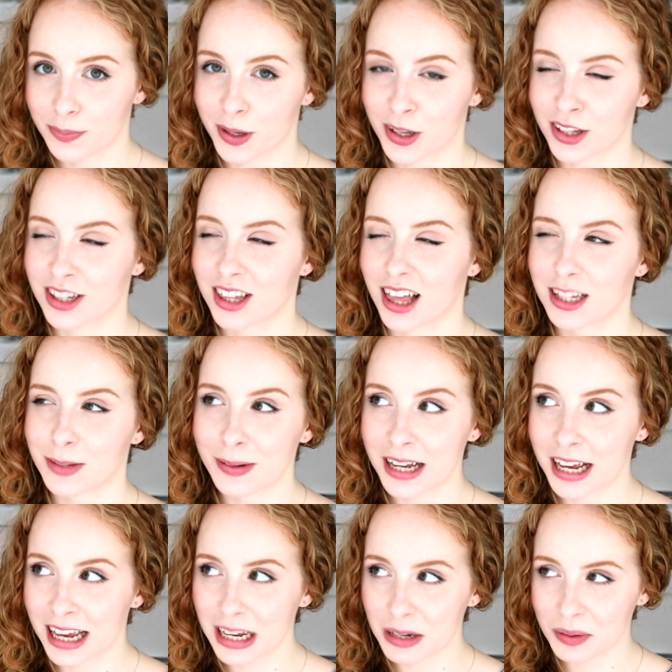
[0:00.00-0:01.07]
because there's been
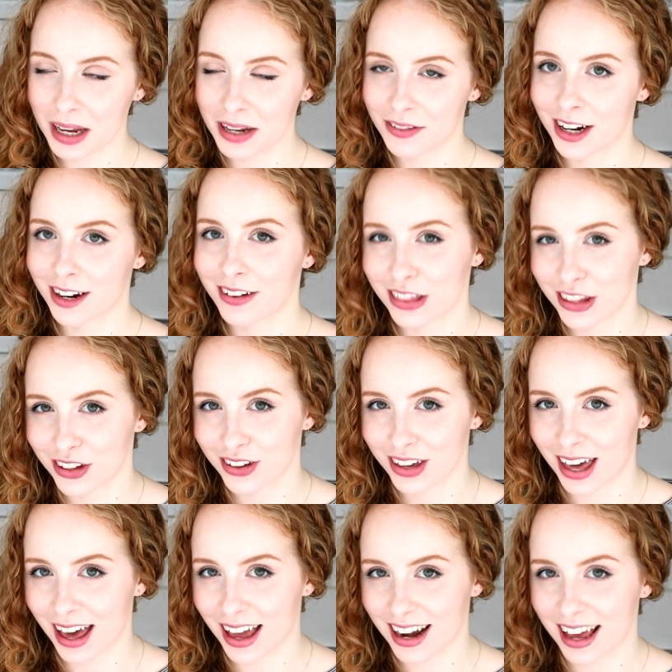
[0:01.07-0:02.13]
a heatwave here in the
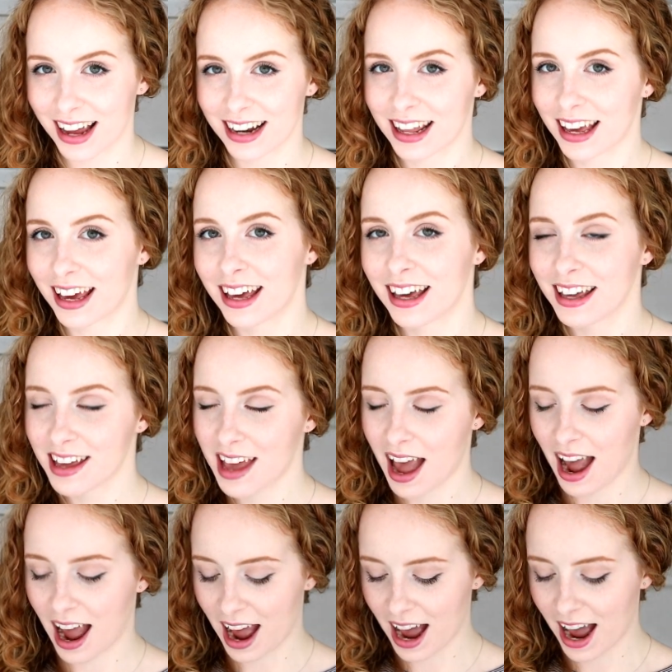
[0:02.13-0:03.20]
UK lately,
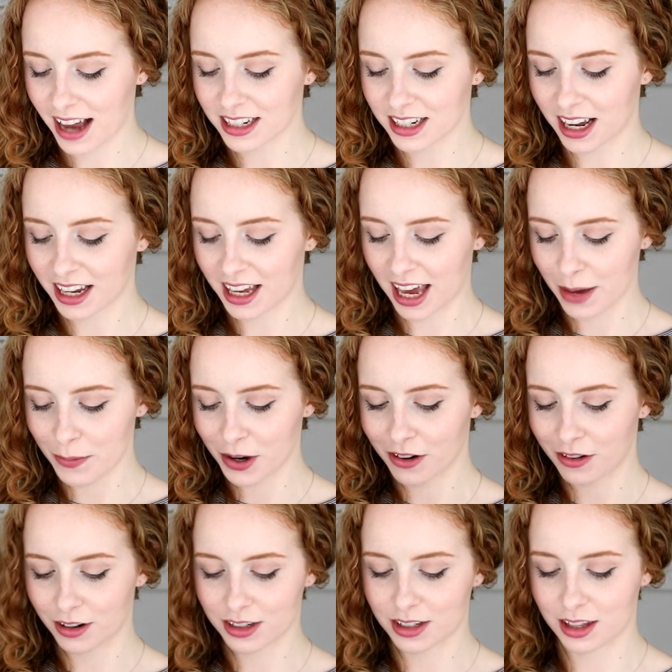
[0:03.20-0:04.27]
and I came
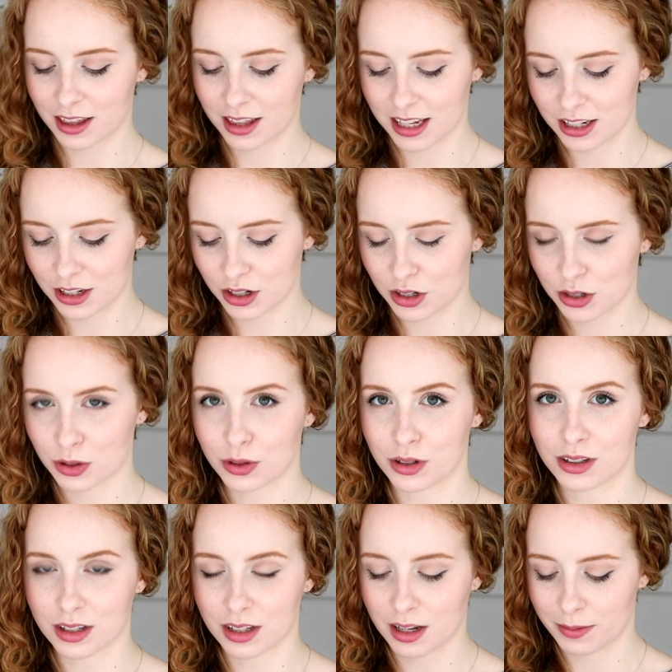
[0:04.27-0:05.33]
across these
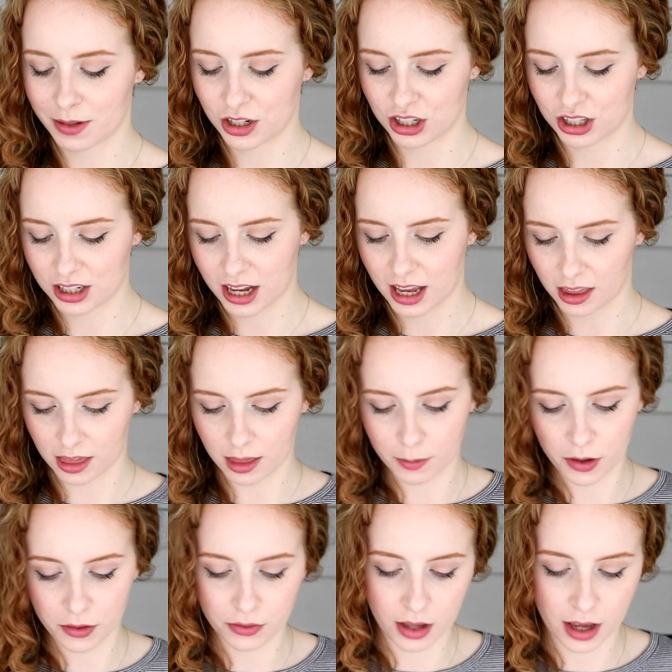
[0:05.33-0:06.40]
shorts. Let me just take them
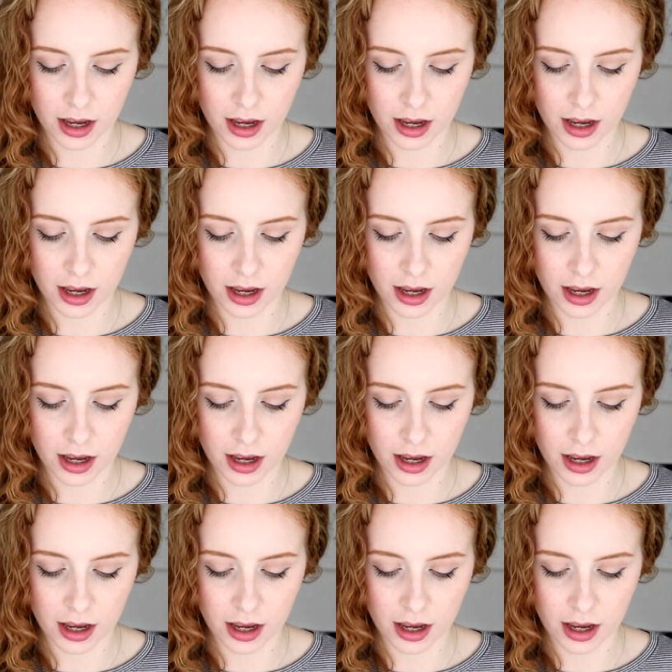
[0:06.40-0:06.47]
off the